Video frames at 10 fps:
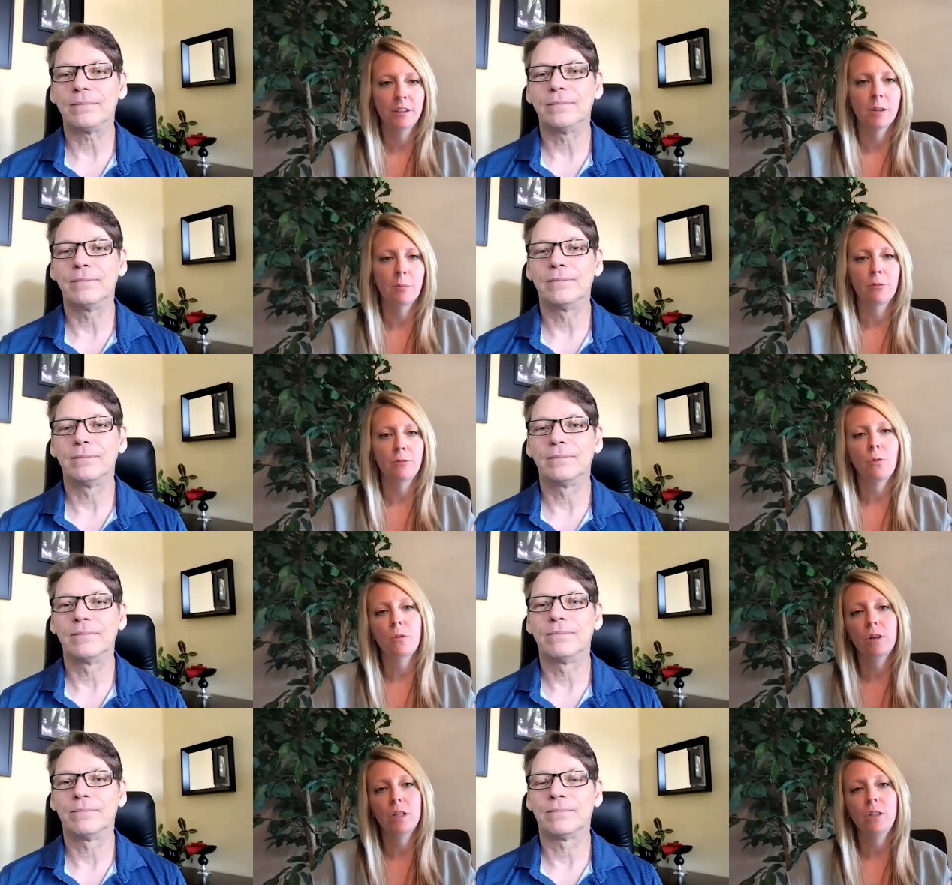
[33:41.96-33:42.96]
Speaker 1: Number
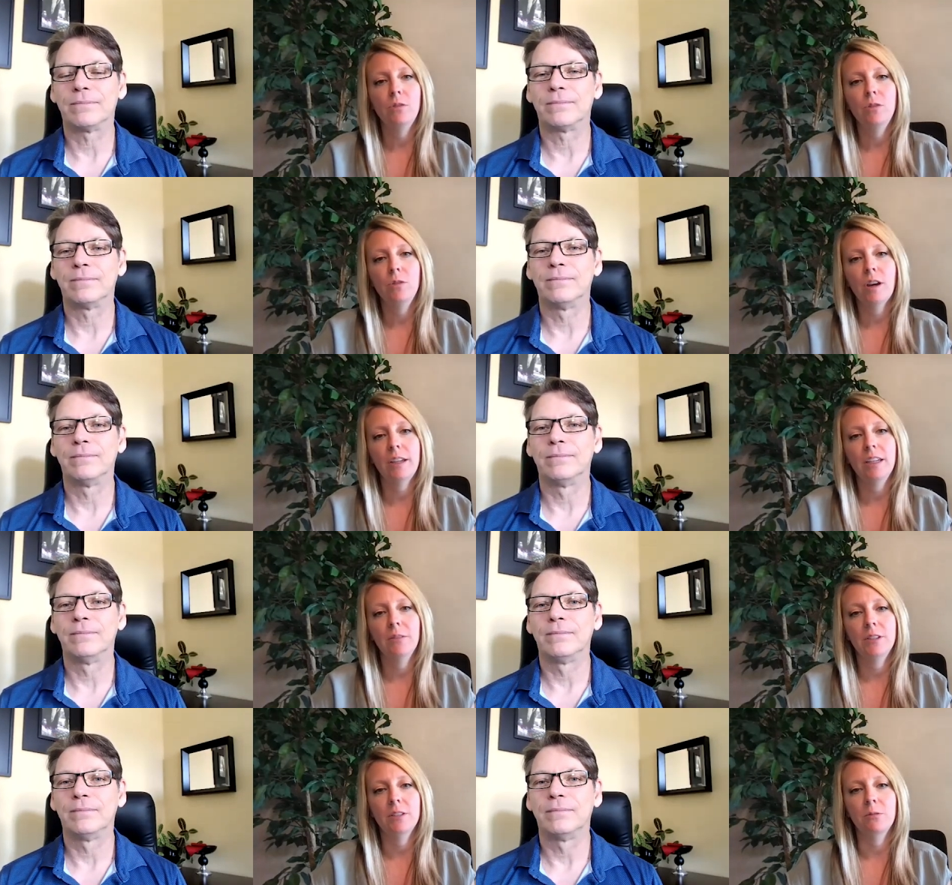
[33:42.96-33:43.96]
4, you do not
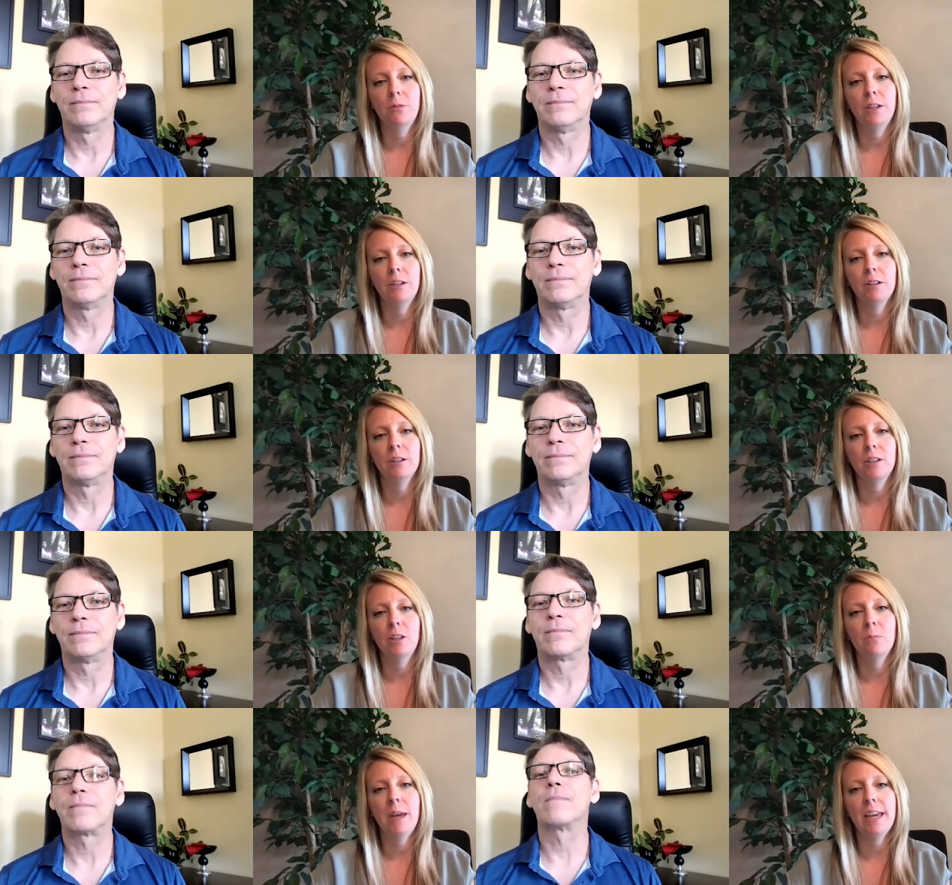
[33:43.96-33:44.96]
give in to fear.
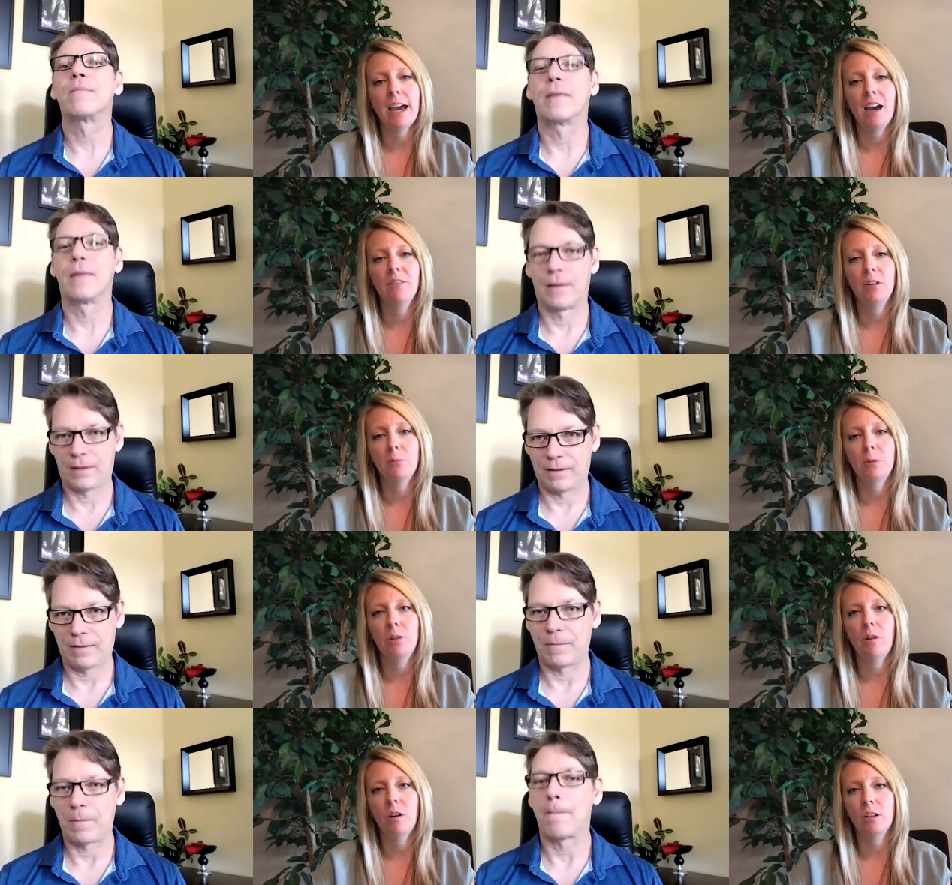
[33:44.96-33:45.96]
You may have it, but
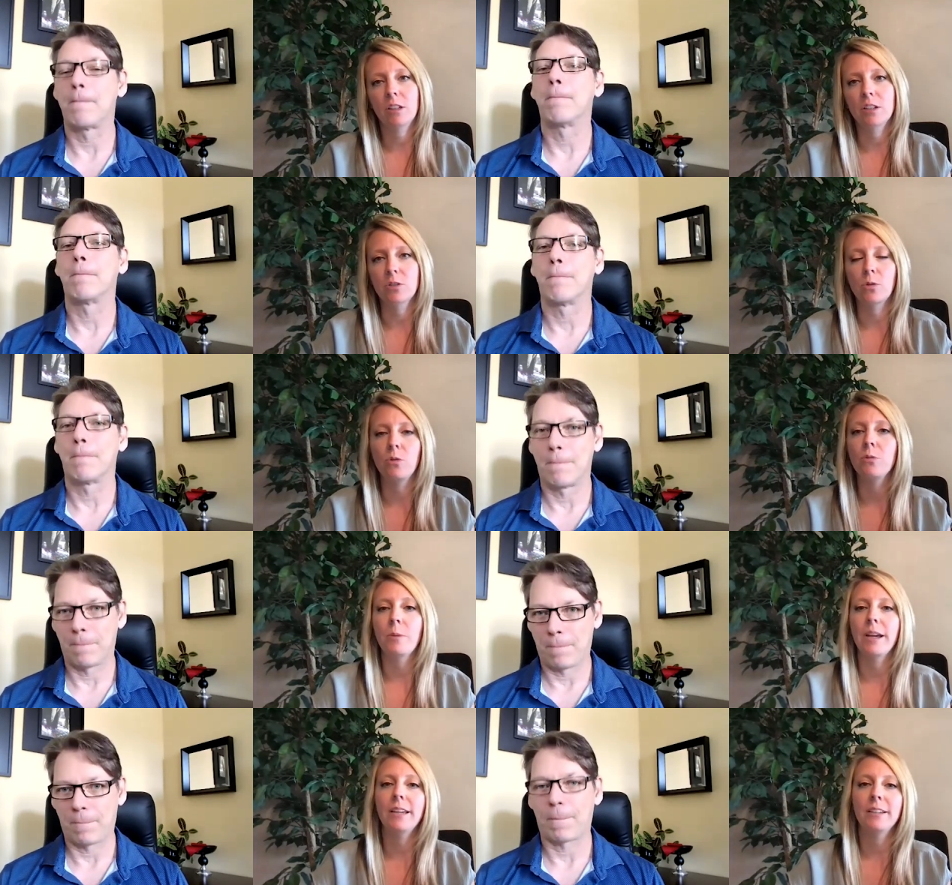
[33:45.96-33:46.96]
you aren't
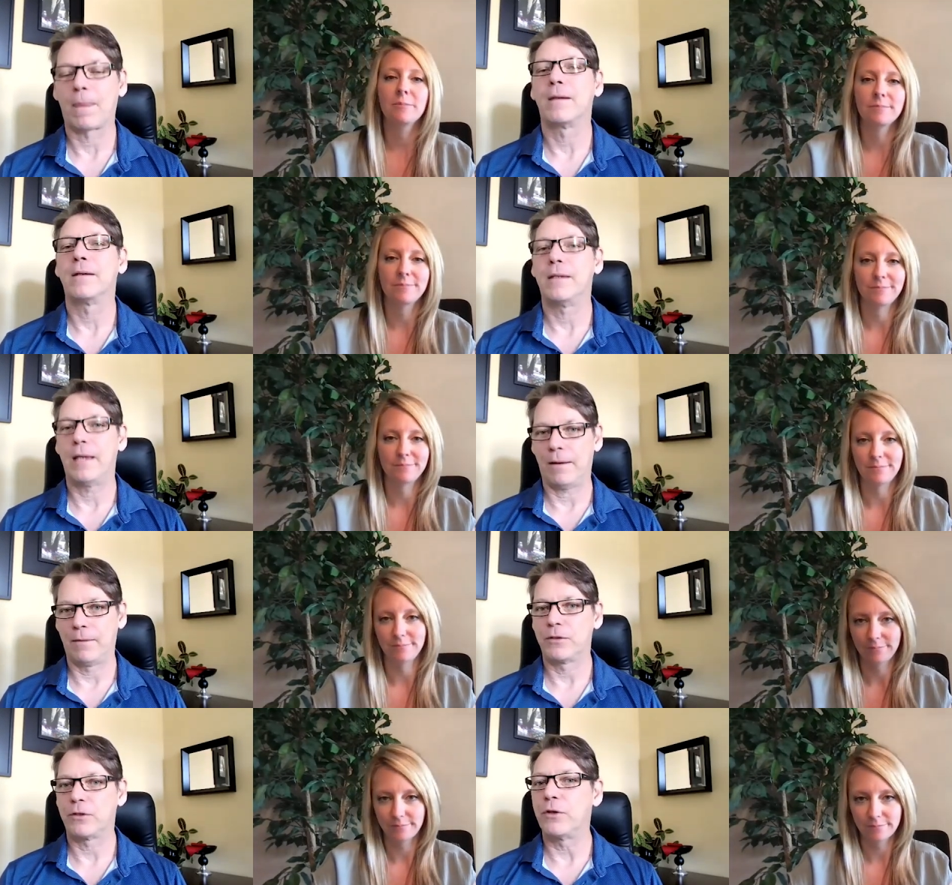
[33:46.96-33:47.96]
controlled by it.
Speaker 2: Yeah.
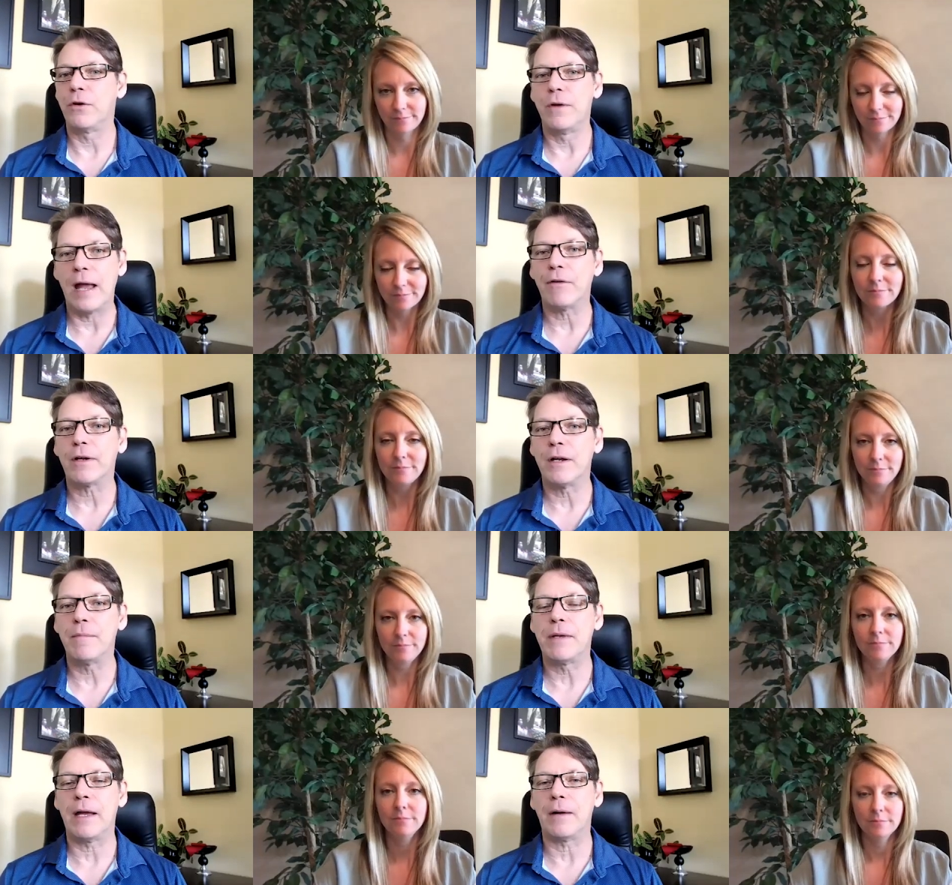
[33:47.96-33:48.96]
So you're never going to
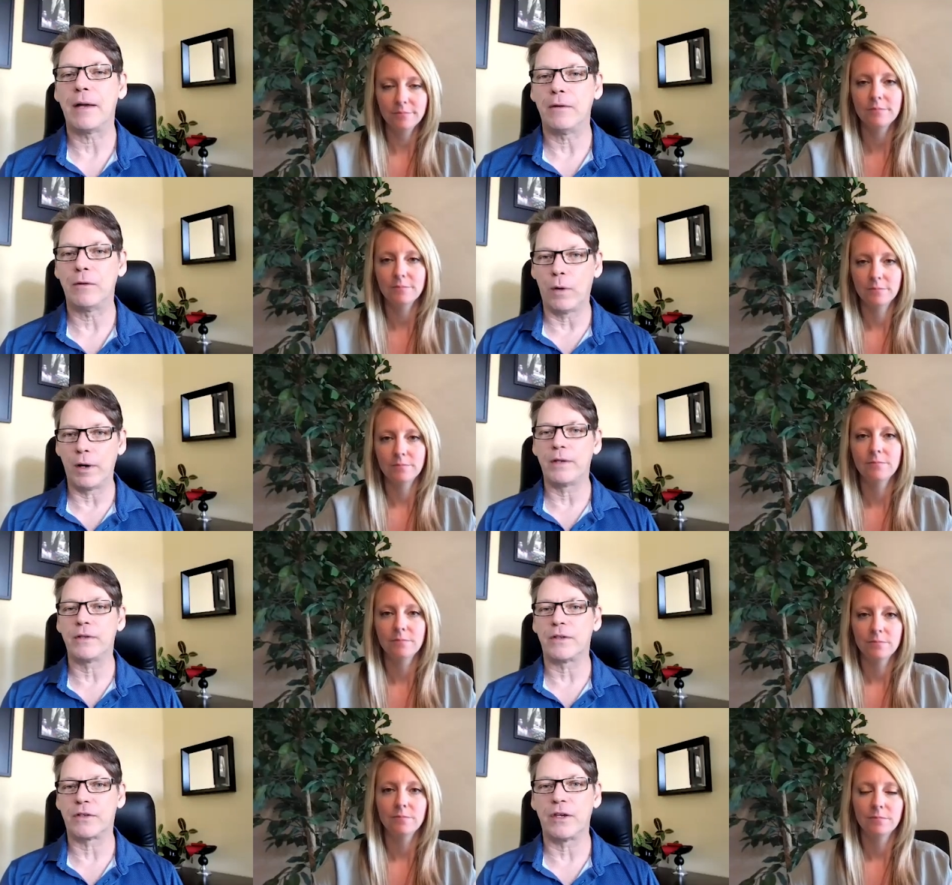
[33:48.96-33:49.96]
be uh, in one of
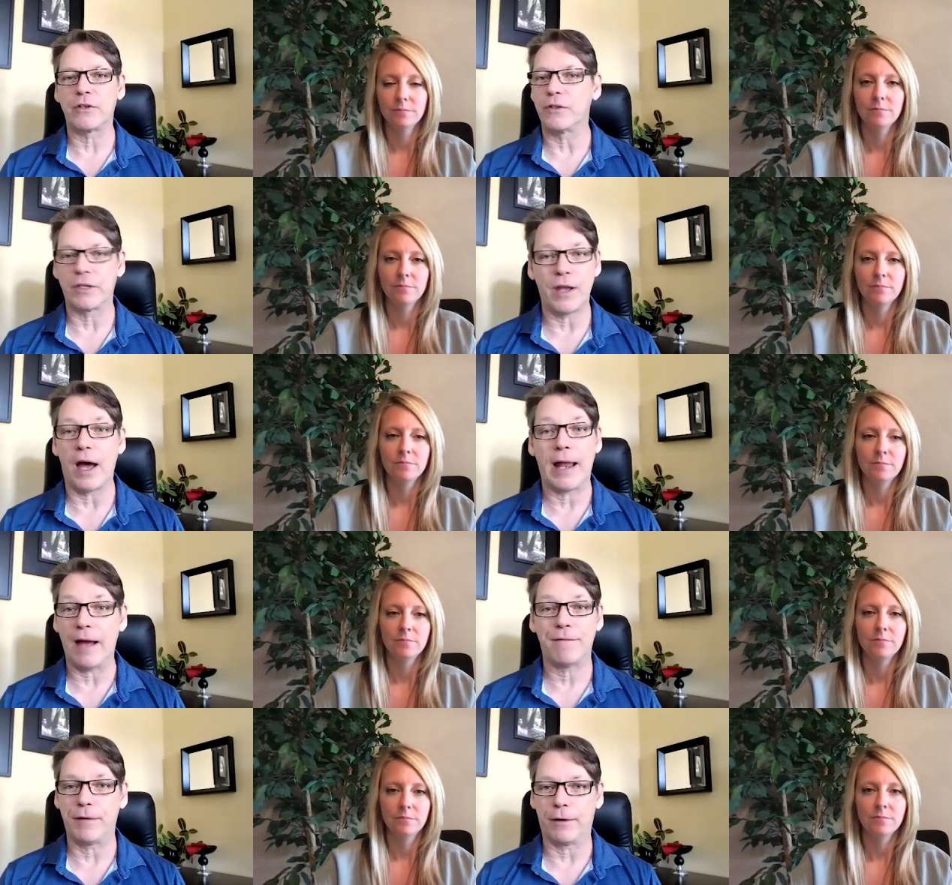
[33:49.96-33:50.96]
these decisions and not
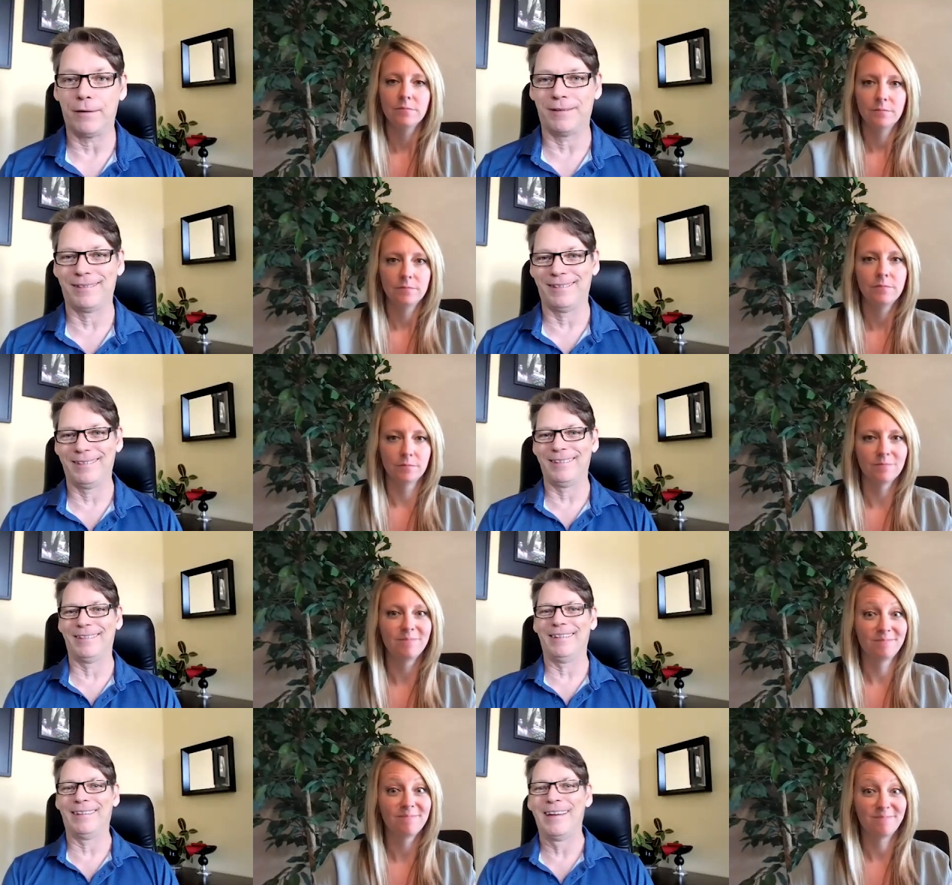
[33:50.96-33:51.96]
have fear. mm-hmm.